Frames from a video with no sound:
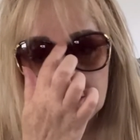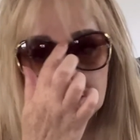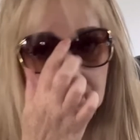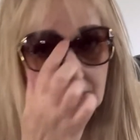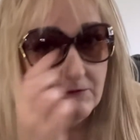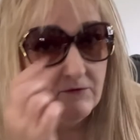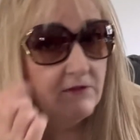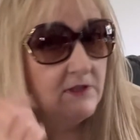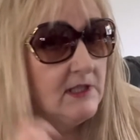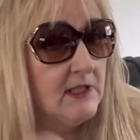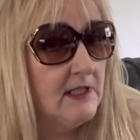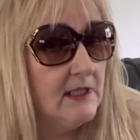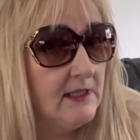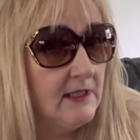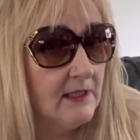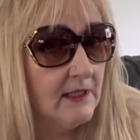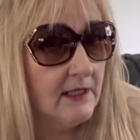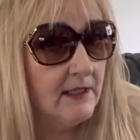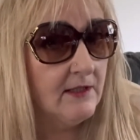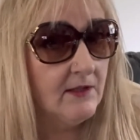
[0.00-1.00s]
I
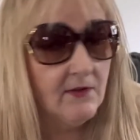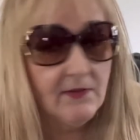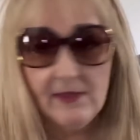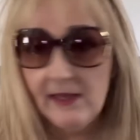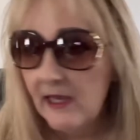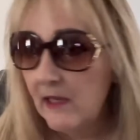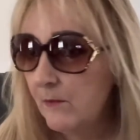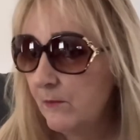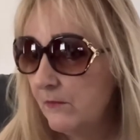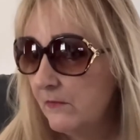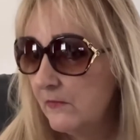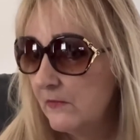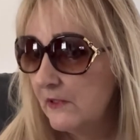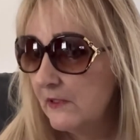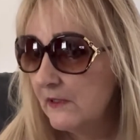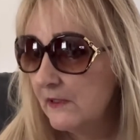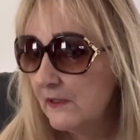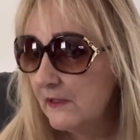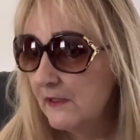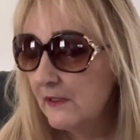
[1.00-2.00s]
really like them.
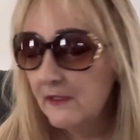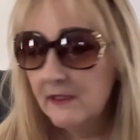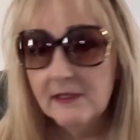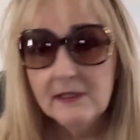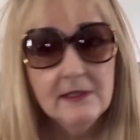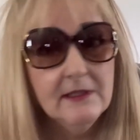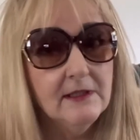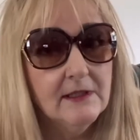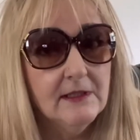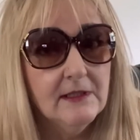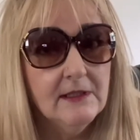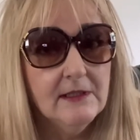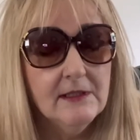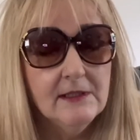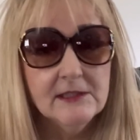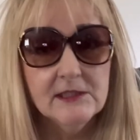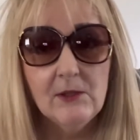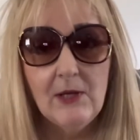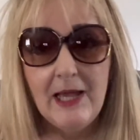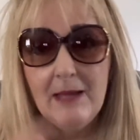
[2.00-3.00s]

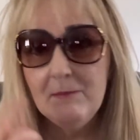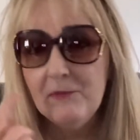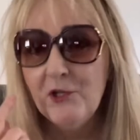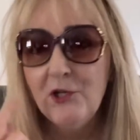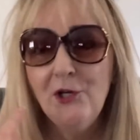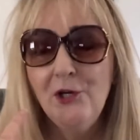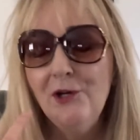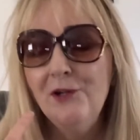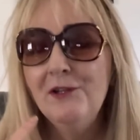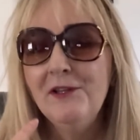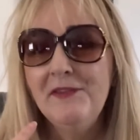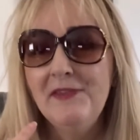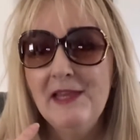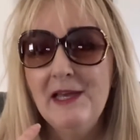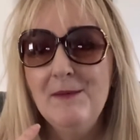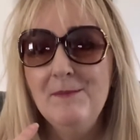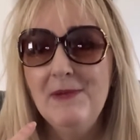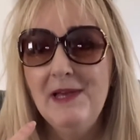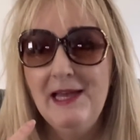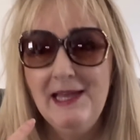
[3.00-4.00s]
So I'm calling
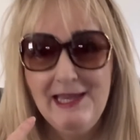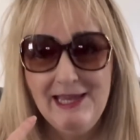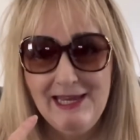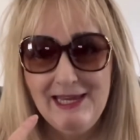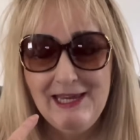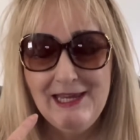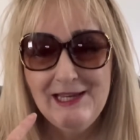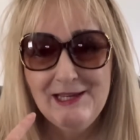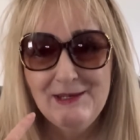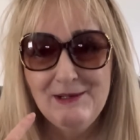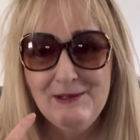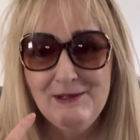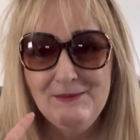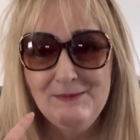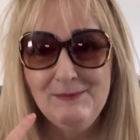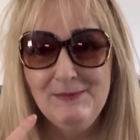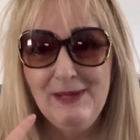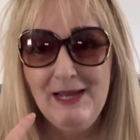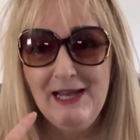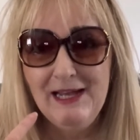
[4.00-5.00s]
them a
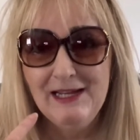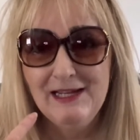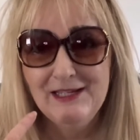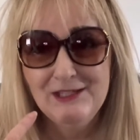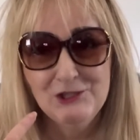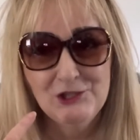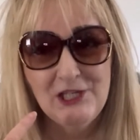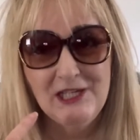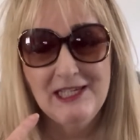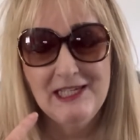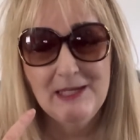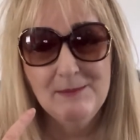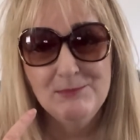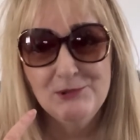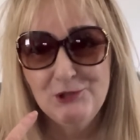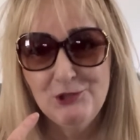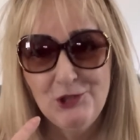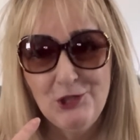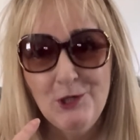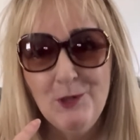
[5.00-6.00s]
Marc Jacobs
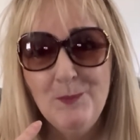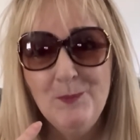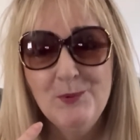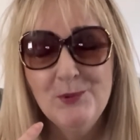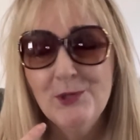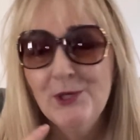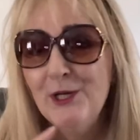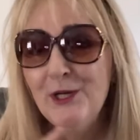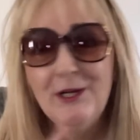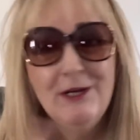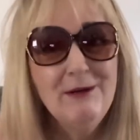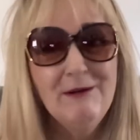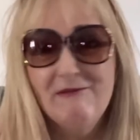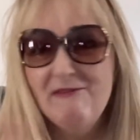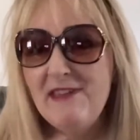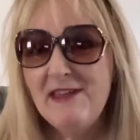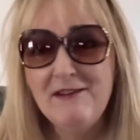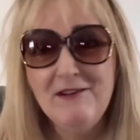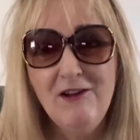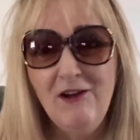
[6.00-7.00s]
dupe.
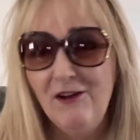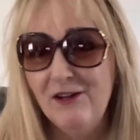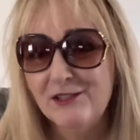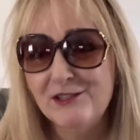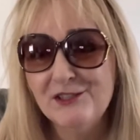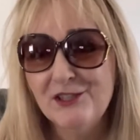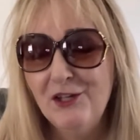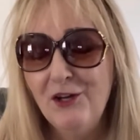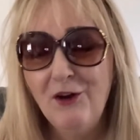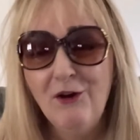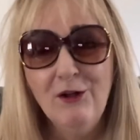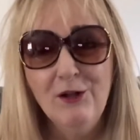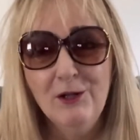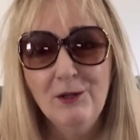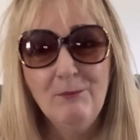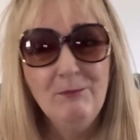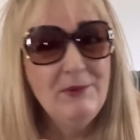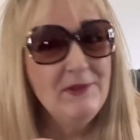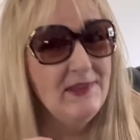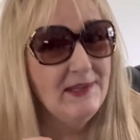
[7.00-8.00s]
They're not at all,
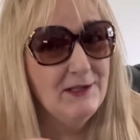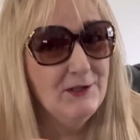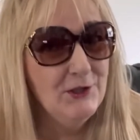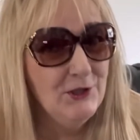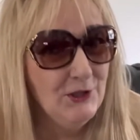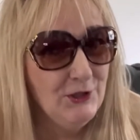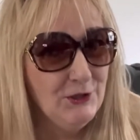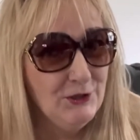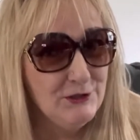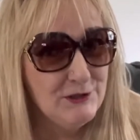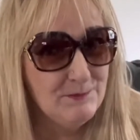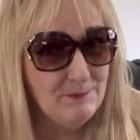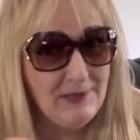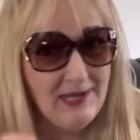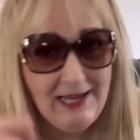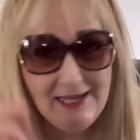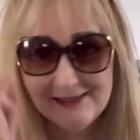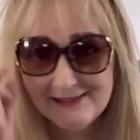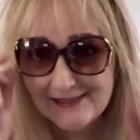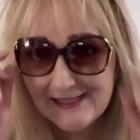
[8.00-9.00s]
but they could
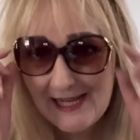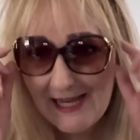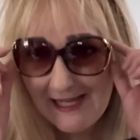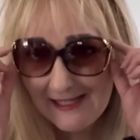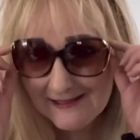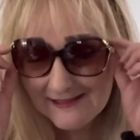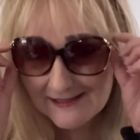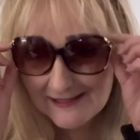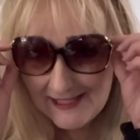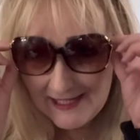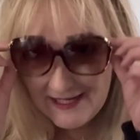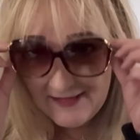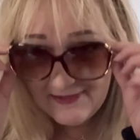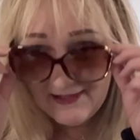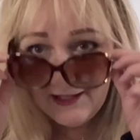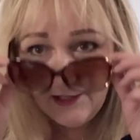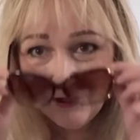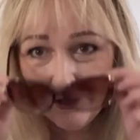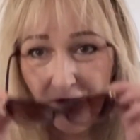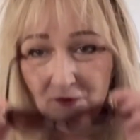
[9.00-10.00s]
pass as.
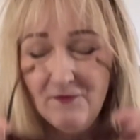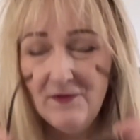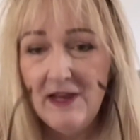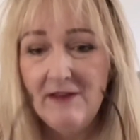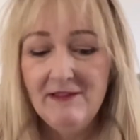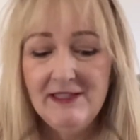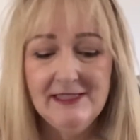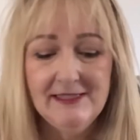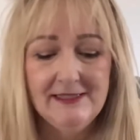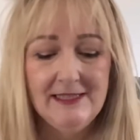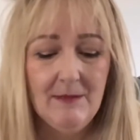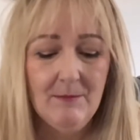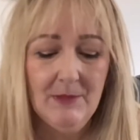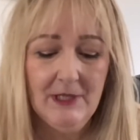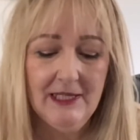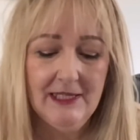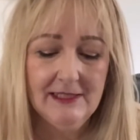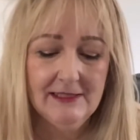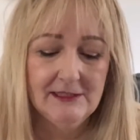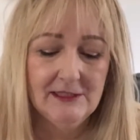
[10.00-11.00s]
They look very
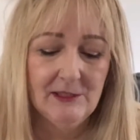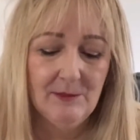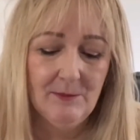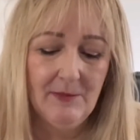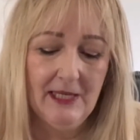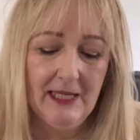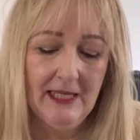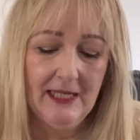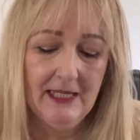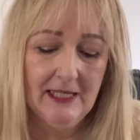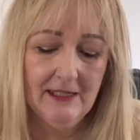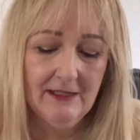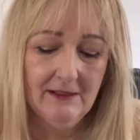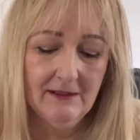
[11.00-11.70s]
similar to me.